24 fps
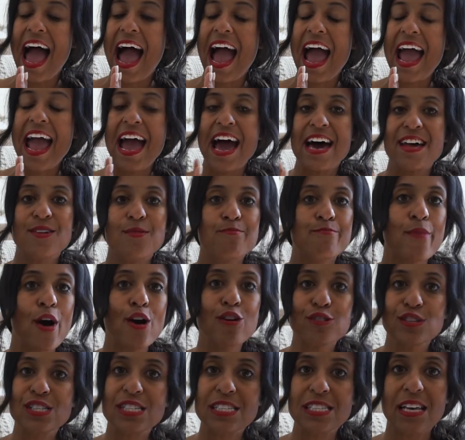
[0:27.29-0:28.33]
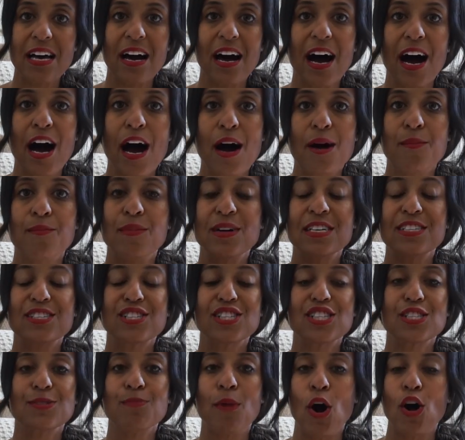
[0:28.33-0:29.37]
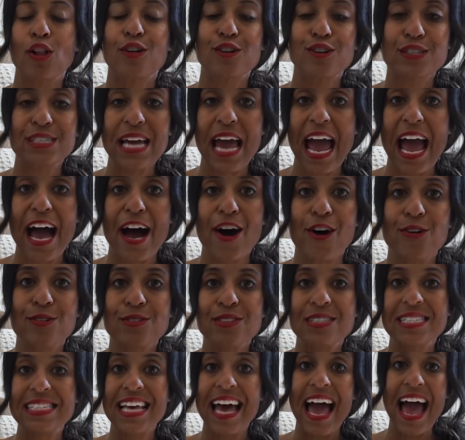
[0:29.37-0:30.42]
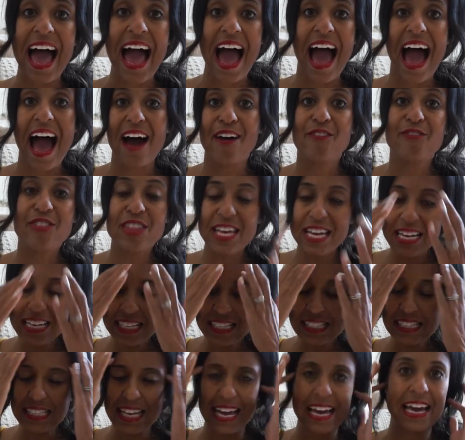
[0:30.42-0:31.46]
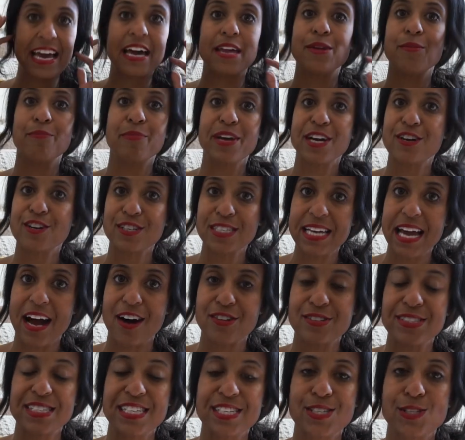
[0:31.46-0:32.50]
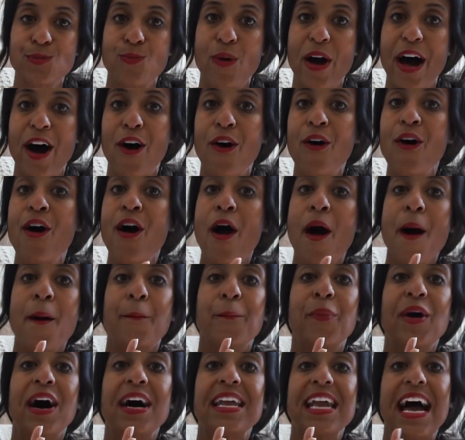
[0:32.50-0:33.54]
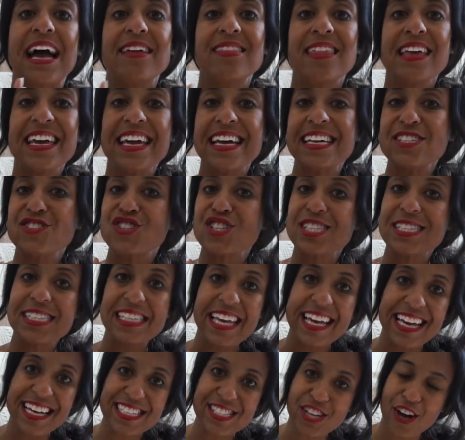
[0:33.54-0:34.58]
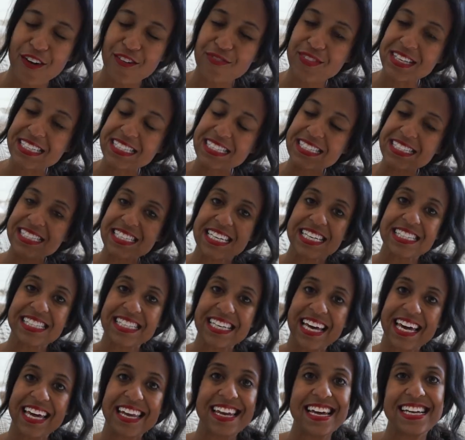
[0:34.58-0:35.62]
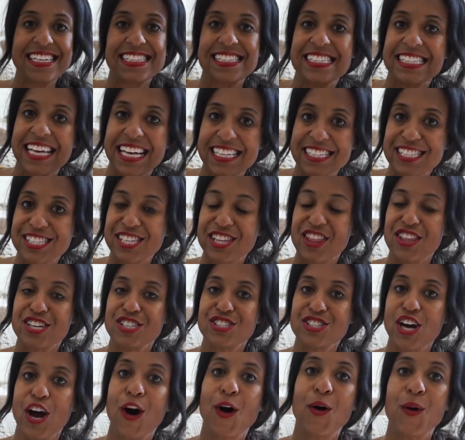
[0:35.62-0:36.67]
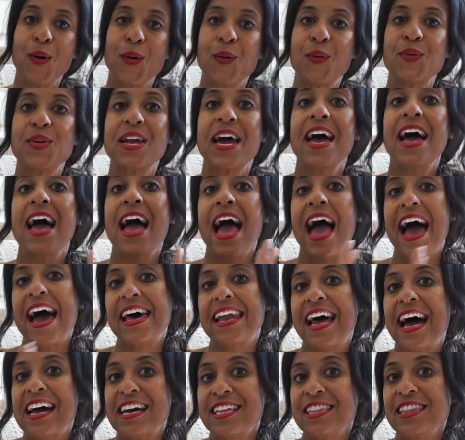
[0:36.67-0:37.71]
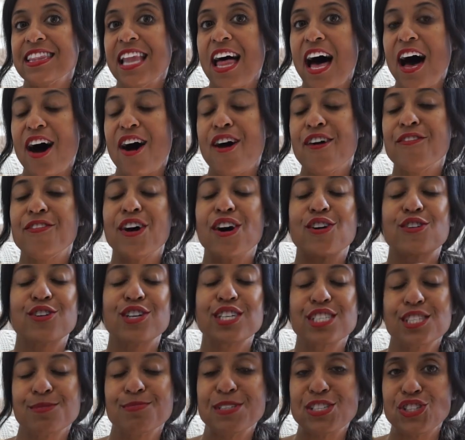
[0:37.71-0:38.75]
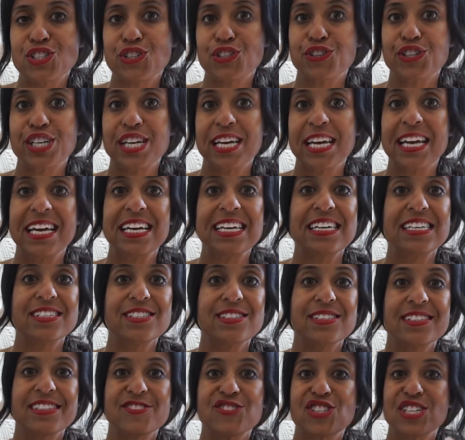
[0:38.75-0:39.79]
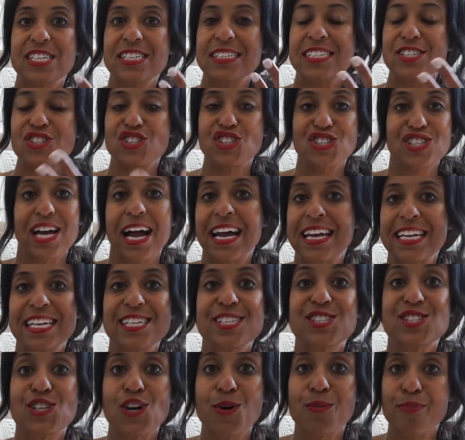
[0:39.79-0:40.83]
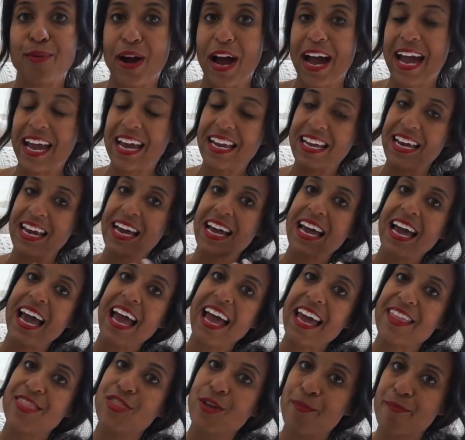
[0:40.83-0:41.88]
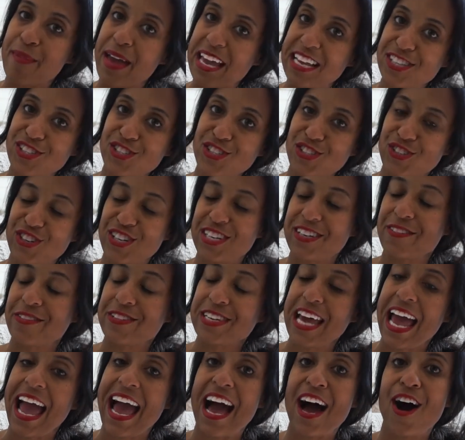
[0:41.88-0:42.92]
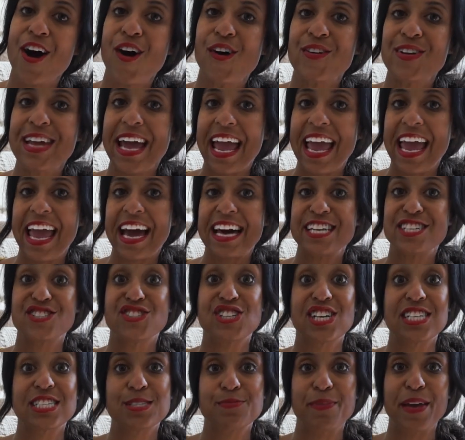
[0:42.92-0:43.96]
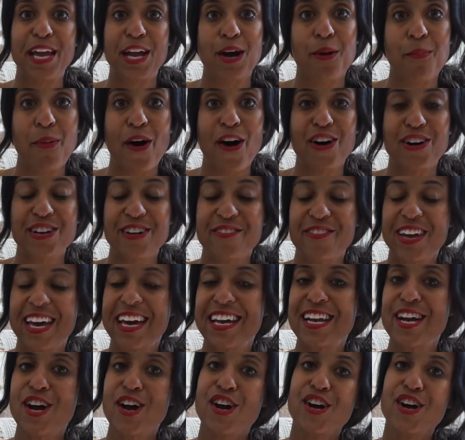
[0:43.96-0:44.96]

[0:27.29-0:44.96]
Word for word: And most um, smaller towns have this in bigger towns as well, but I think it just kicks off the season. It sets the tone, and I love a Christmas tree just shining so bright in the main street of town and just being a part of it.